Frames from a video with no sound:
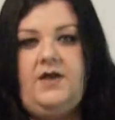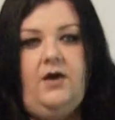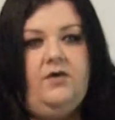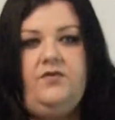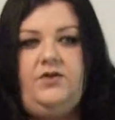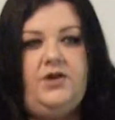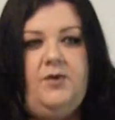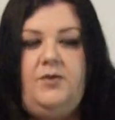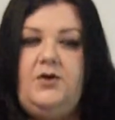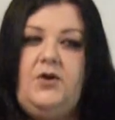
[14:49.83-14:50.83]
however you're
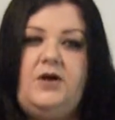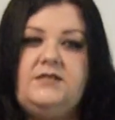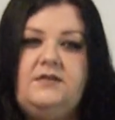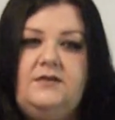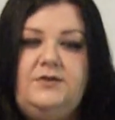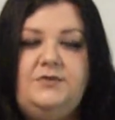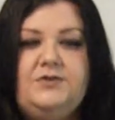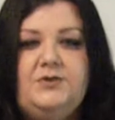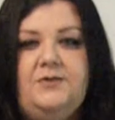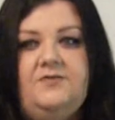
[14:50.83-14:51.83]
coming across it on
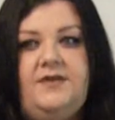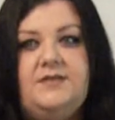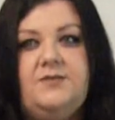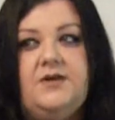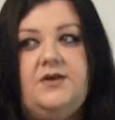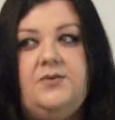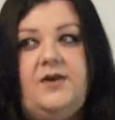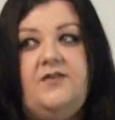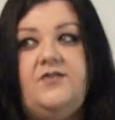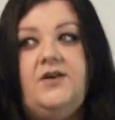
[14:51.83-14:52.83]
YouTube or Facebook
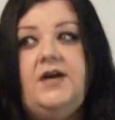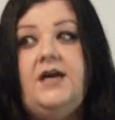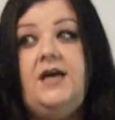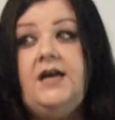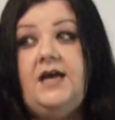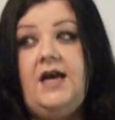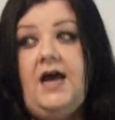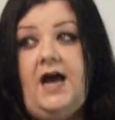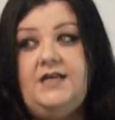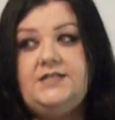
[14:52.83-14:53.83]
or wherever,
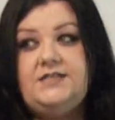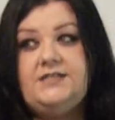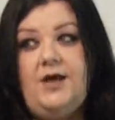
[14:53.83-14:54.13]
I